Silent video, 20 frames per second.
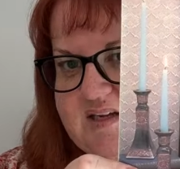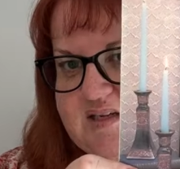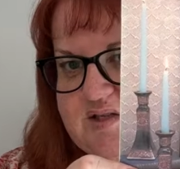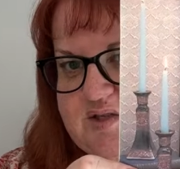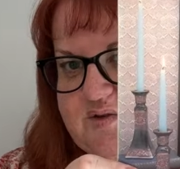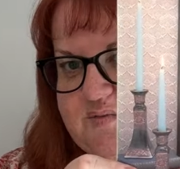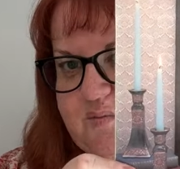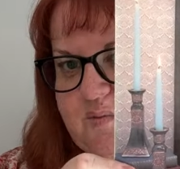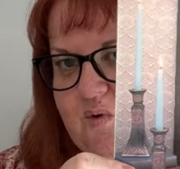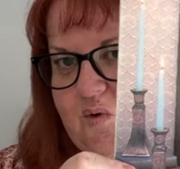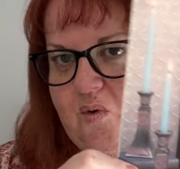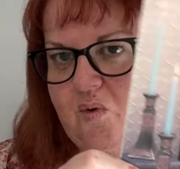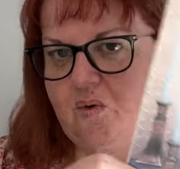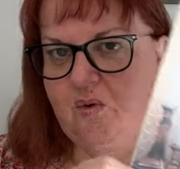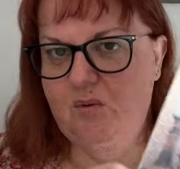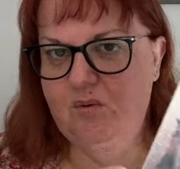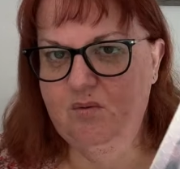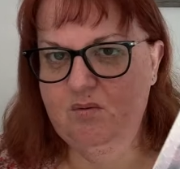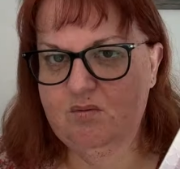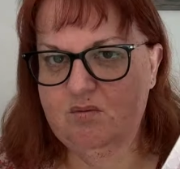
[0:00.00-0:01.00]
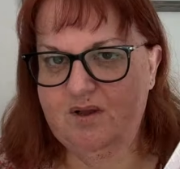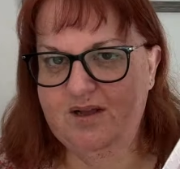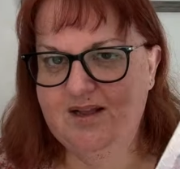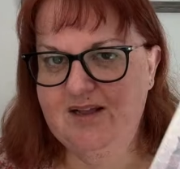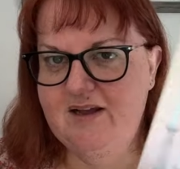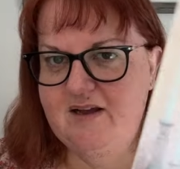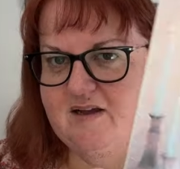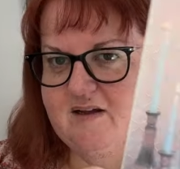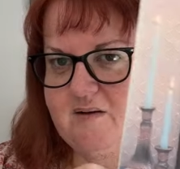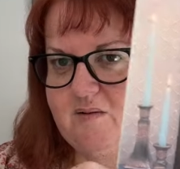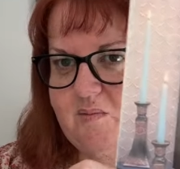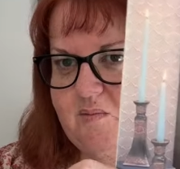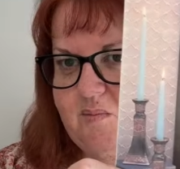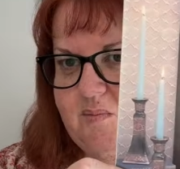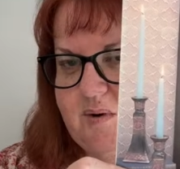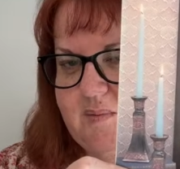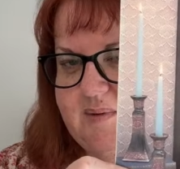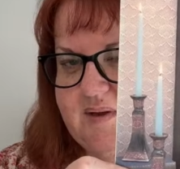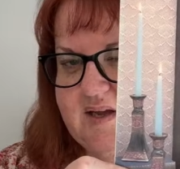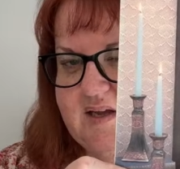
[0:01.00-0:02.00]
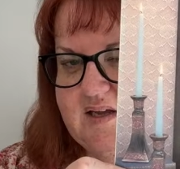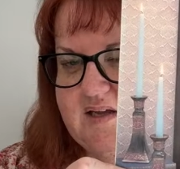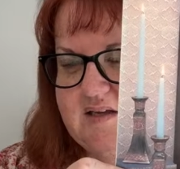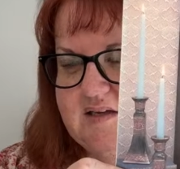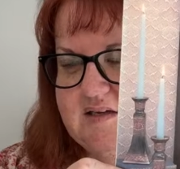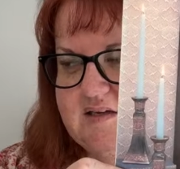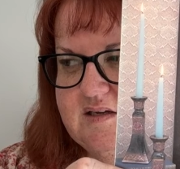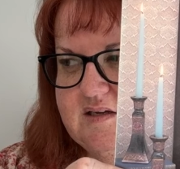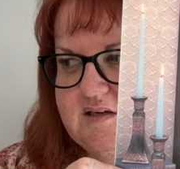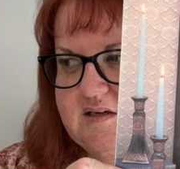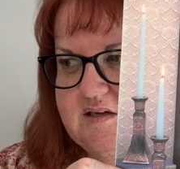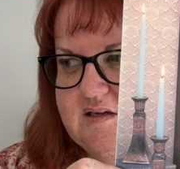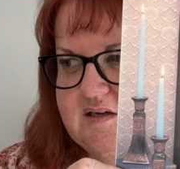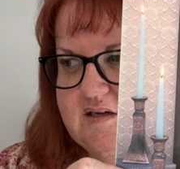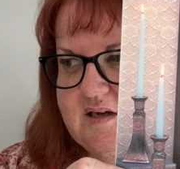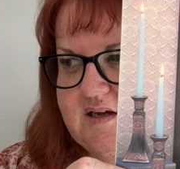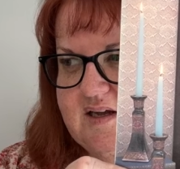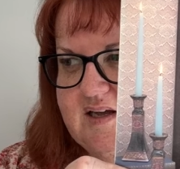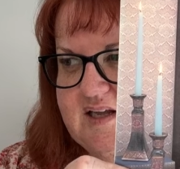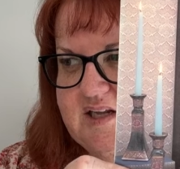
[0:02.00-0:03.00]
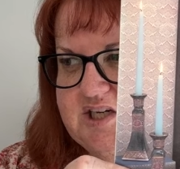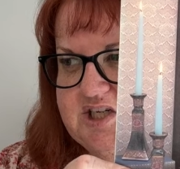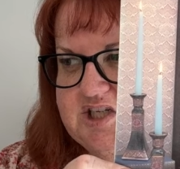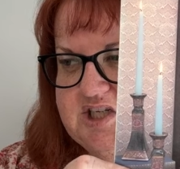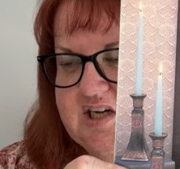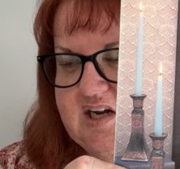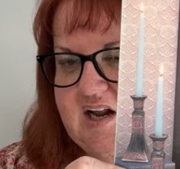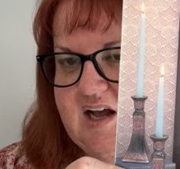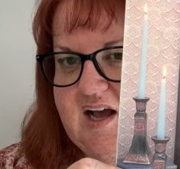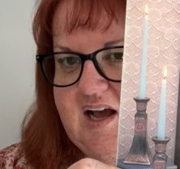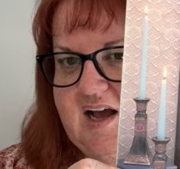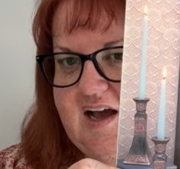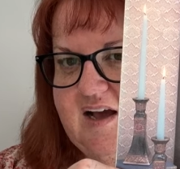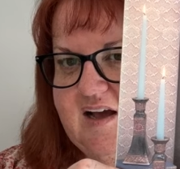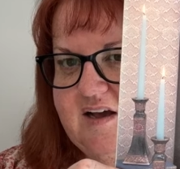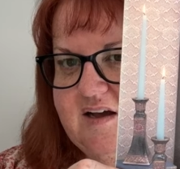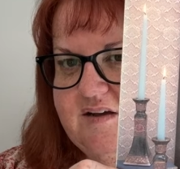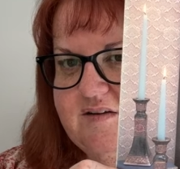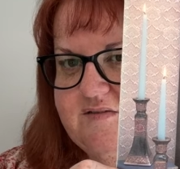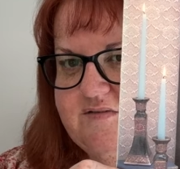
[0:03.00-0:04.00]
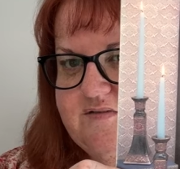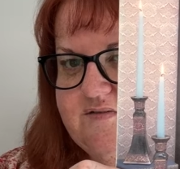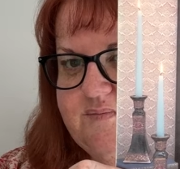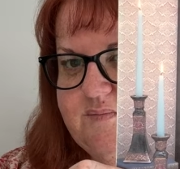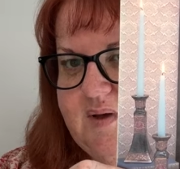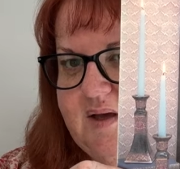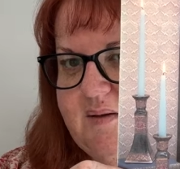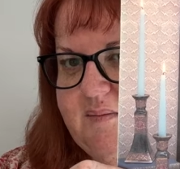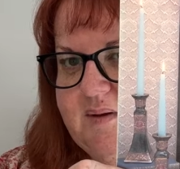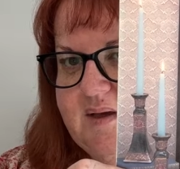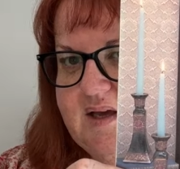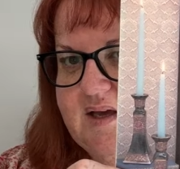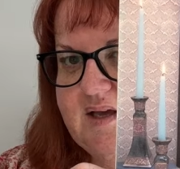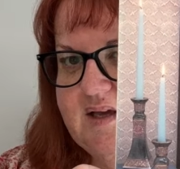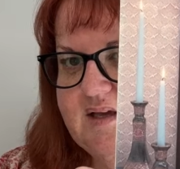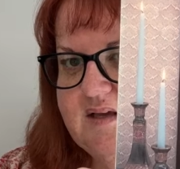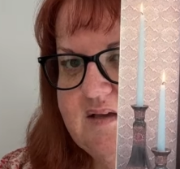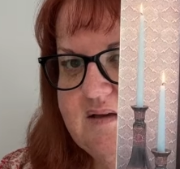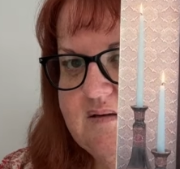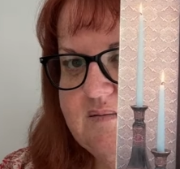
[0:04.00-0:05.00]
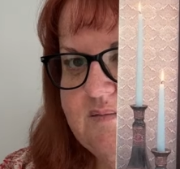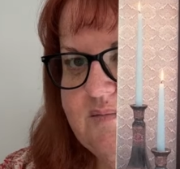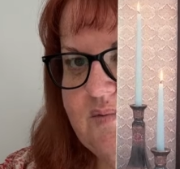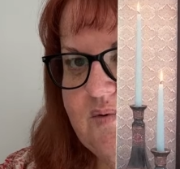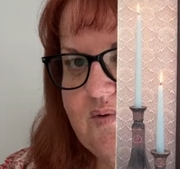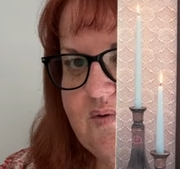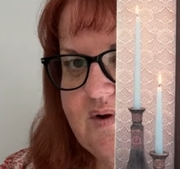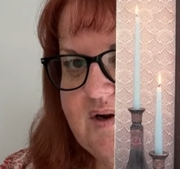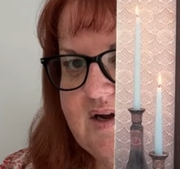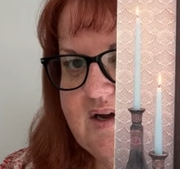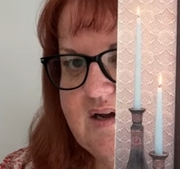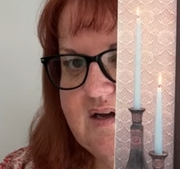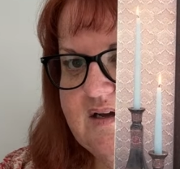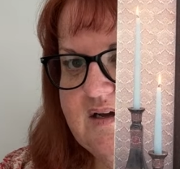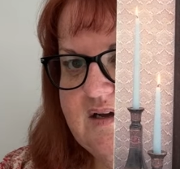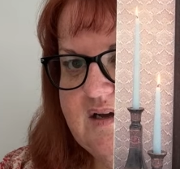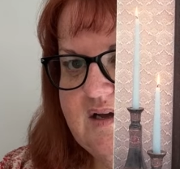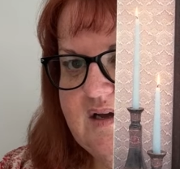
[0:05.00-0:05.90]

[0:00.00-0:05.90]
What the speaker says: small, like a probably inch and a half maybe border.